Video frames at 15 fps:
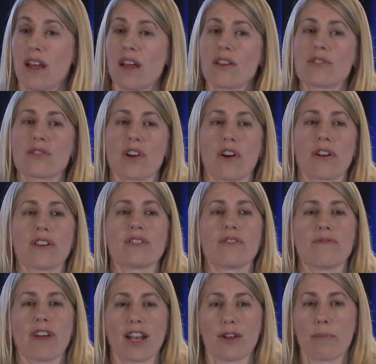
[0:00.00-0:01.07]
started
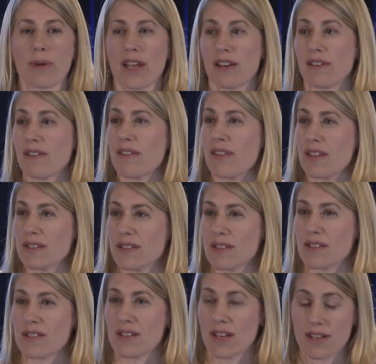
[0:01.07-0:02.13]
developing this
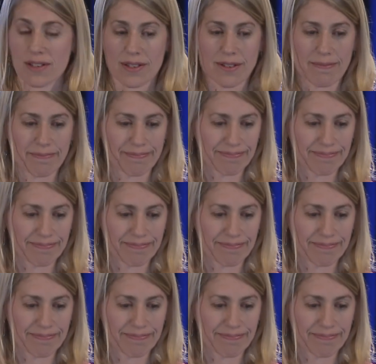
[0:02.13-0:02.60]
disease.